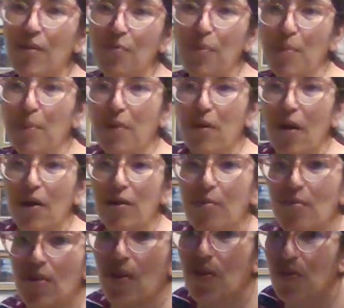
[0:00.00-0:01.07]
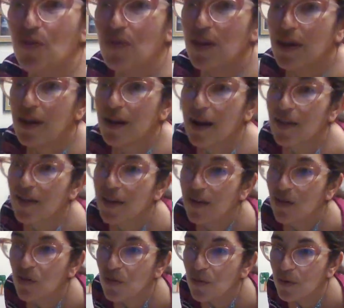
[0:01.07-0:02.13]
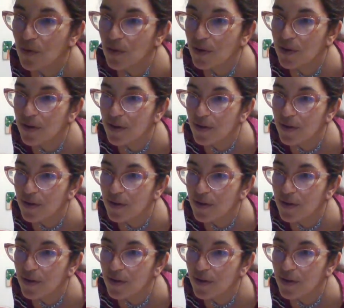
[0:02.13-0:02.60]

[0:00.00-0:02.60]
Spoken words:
if people call themselves vegan, I think it's cool.